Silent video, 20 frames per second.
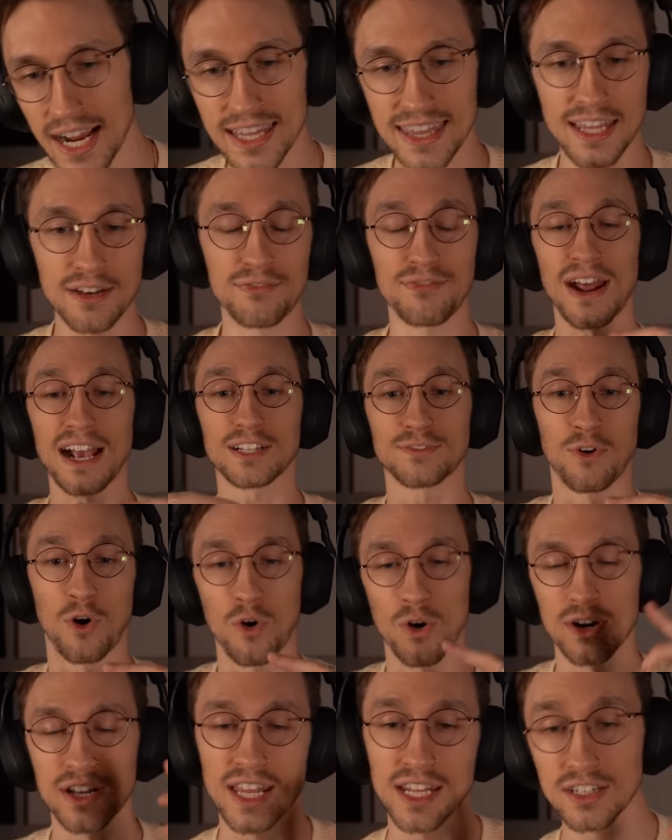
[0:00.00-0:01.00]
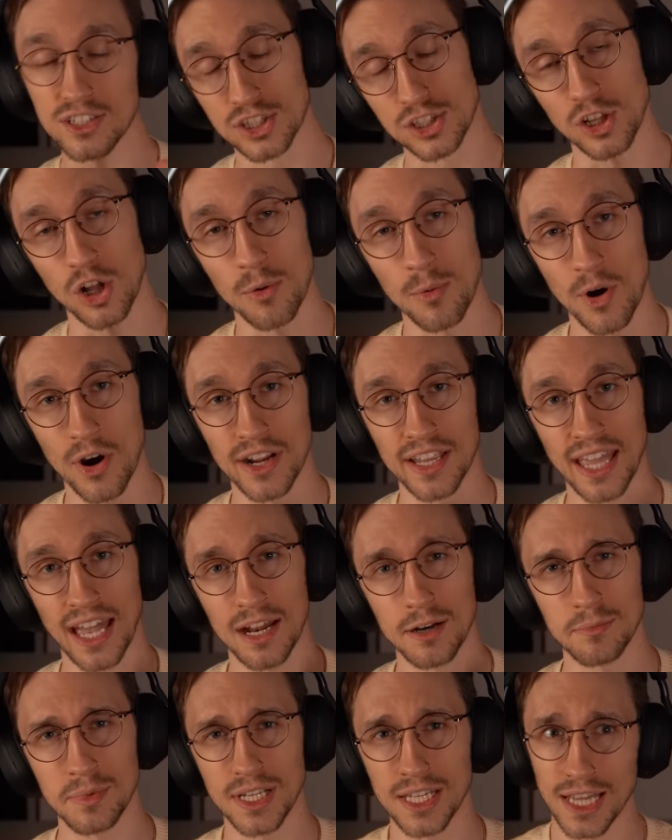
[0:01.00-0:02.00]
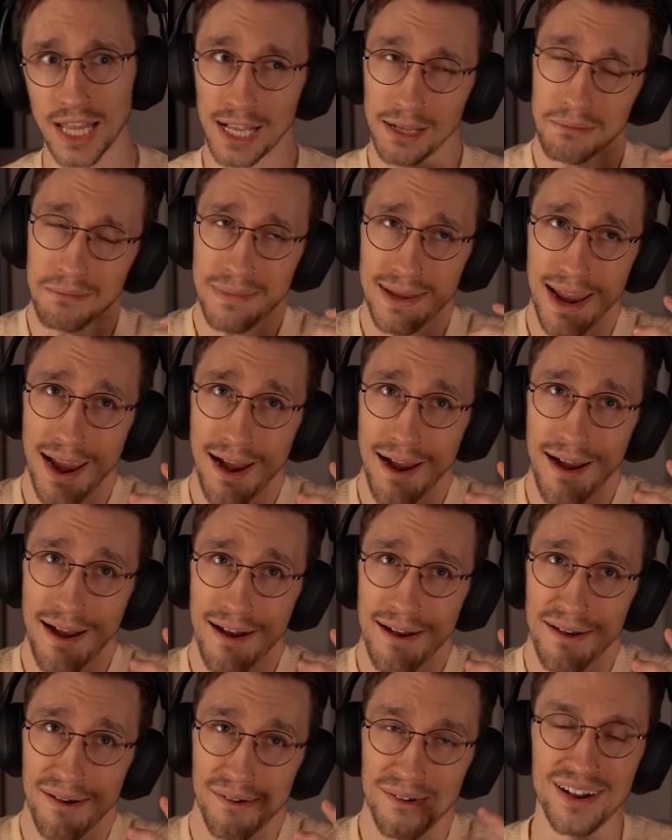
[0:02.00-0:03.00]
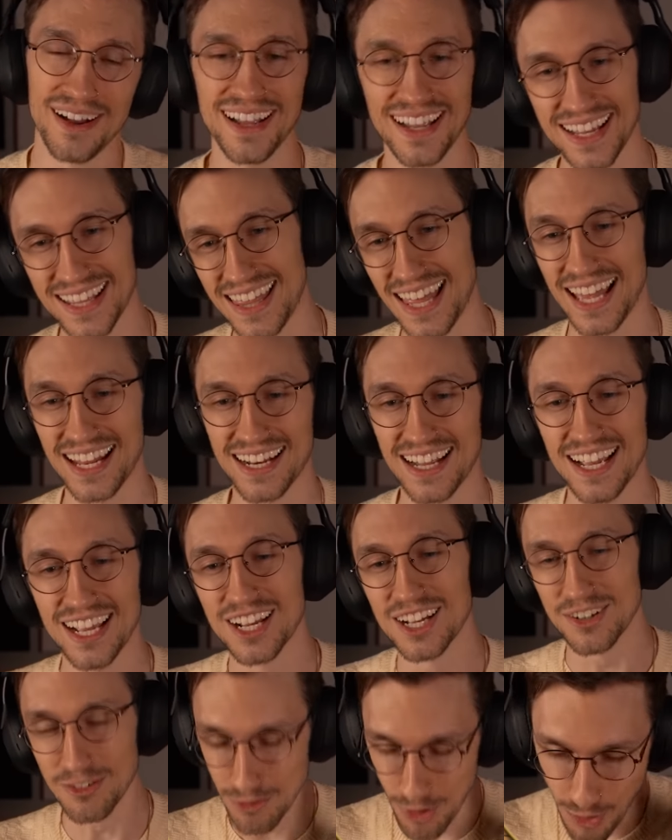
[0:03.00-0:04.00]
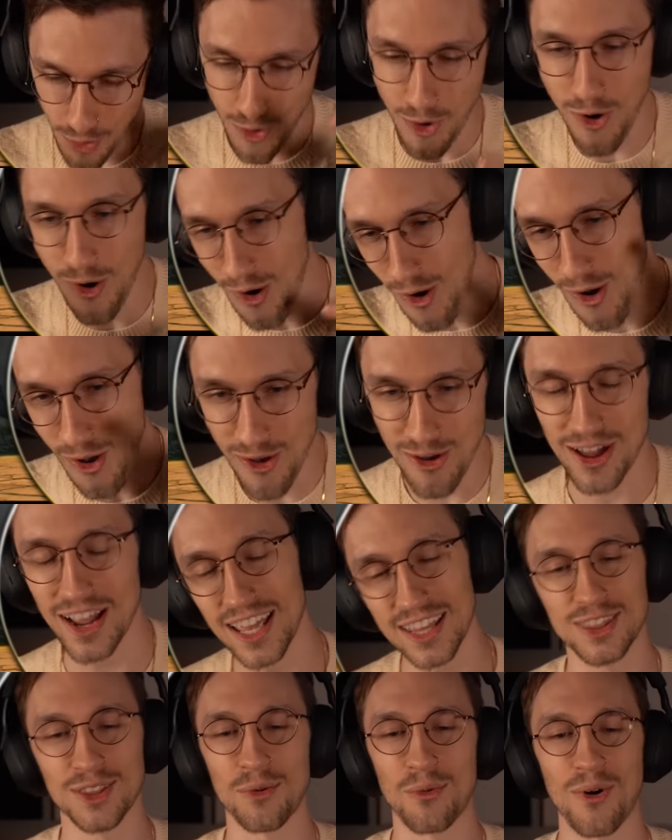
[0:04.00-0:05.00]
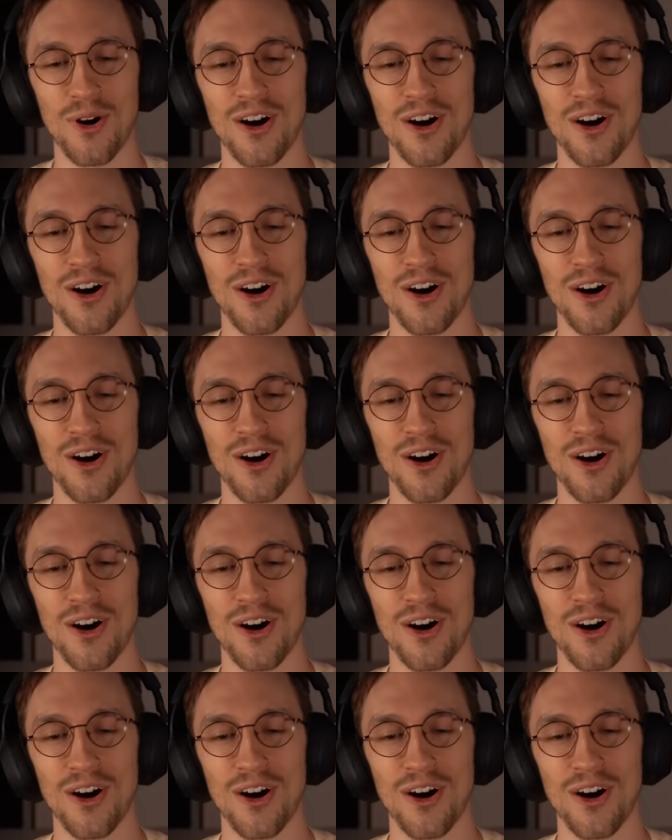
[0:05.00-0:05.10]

and then fast forward and then slow-mo again, being like, meow! And then... hitting the